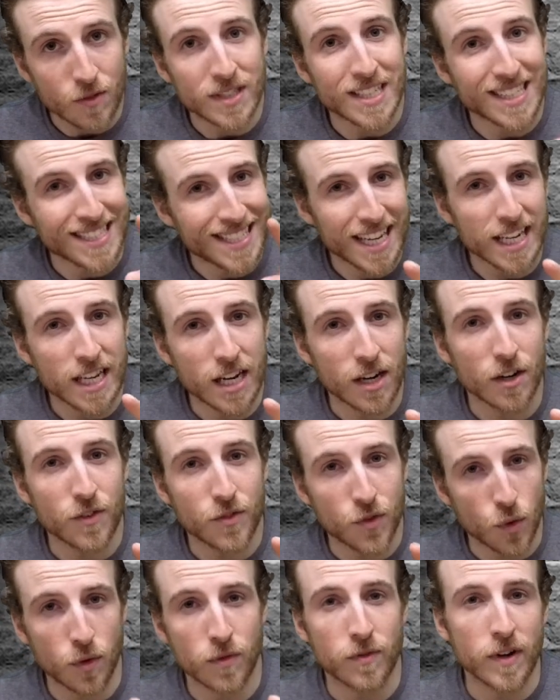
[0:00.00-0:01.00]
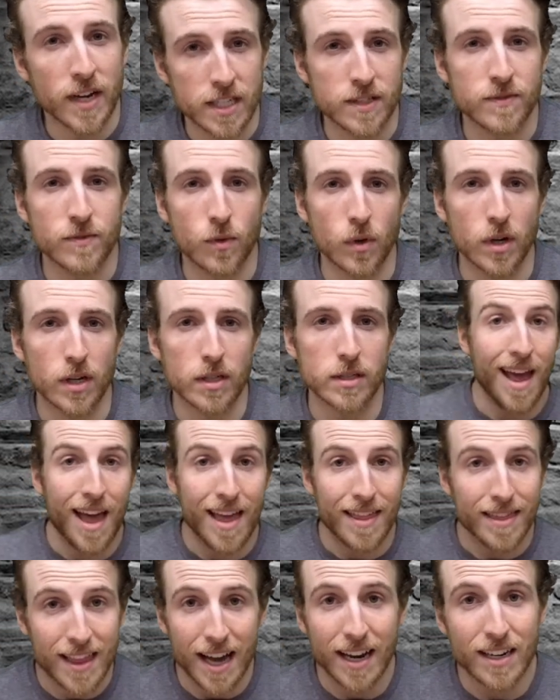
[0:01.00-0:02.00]
to take care of your face forest.
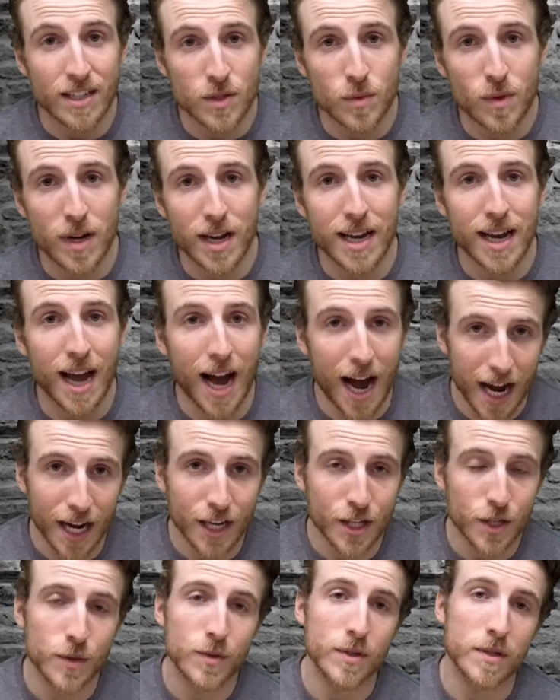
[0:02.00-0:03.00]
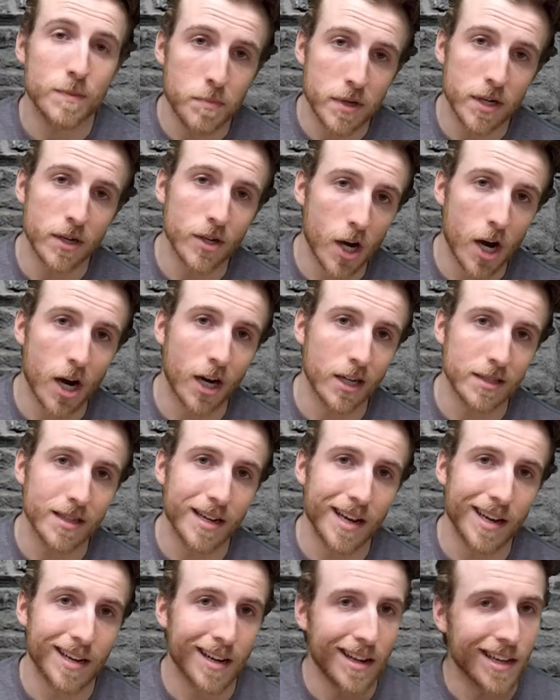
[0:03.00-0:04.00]
That is why I use Beard
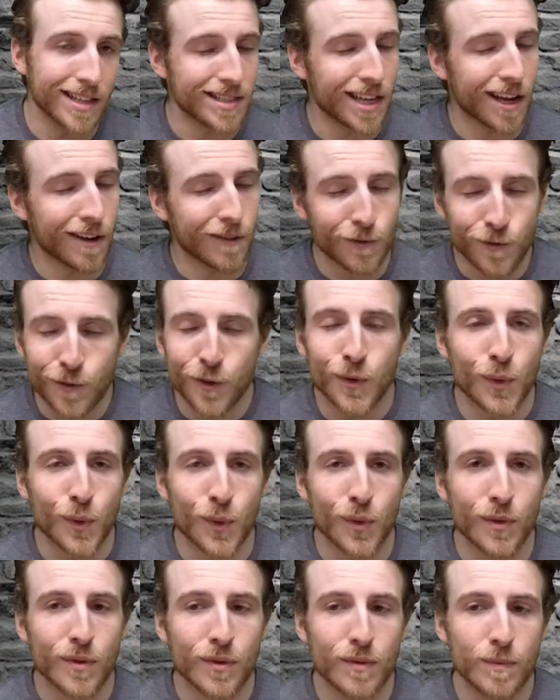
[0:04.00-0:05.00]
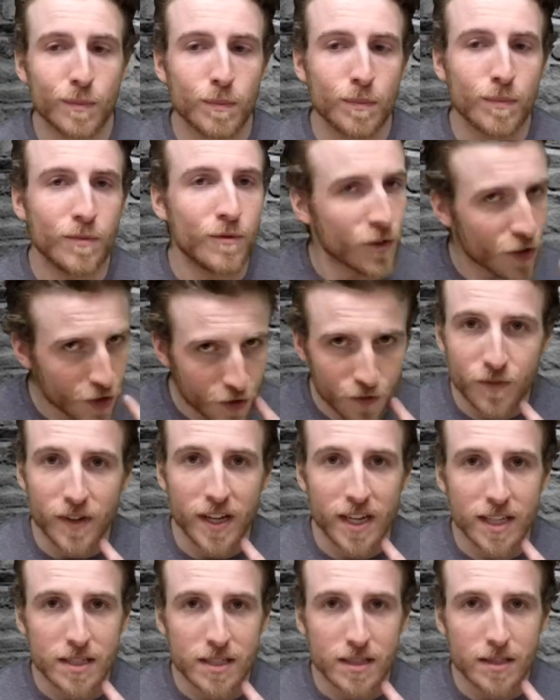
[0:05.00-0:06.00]
Octane. It's like fuel for your
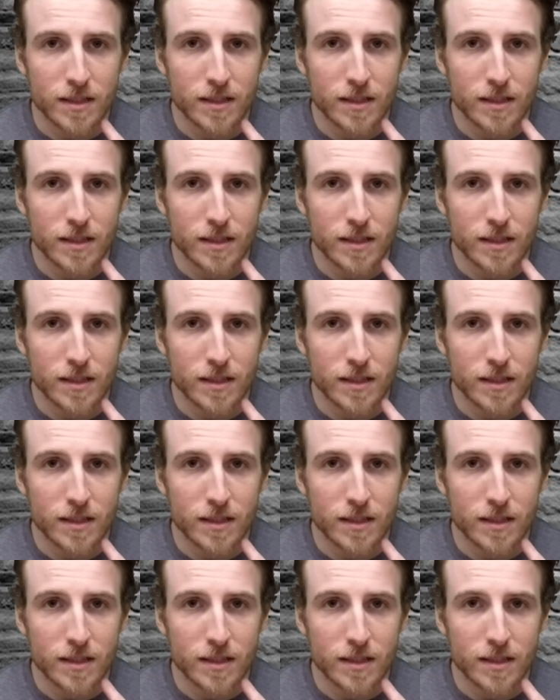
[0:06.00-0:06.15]
face.